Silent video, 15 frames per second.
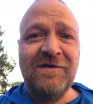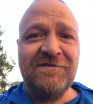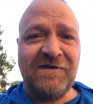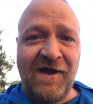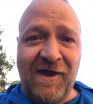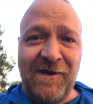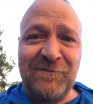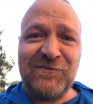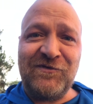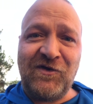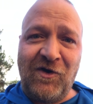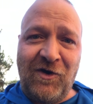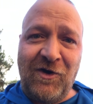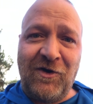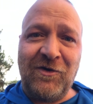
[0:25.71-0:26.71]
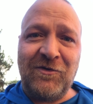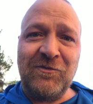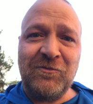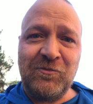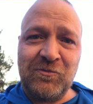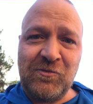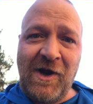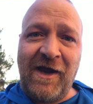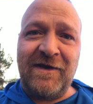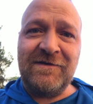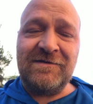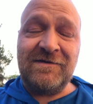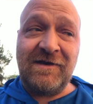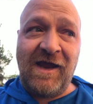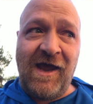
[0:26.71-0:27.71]
times are right
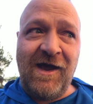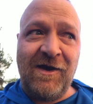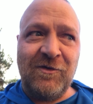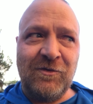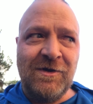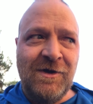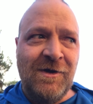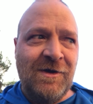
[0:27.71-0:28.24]
now.